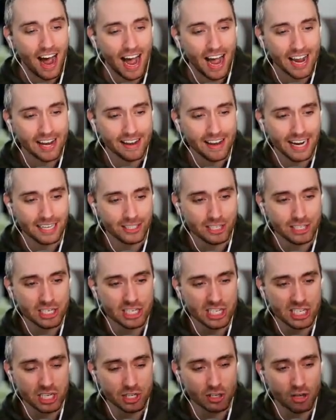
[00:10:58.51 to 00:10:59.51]
I'd like to
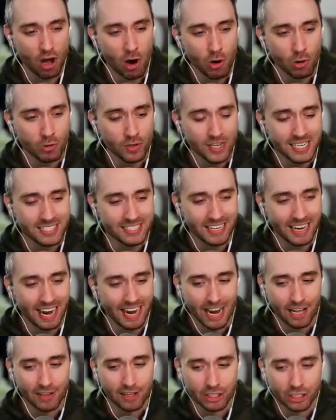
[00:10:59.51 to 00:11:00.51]
slowly
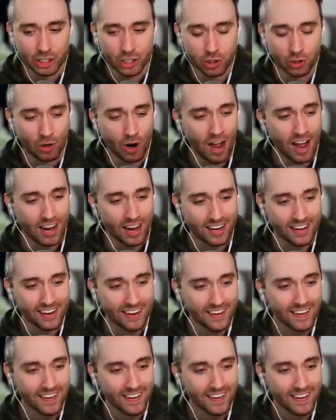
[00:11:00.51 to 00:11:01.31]
tail a truck.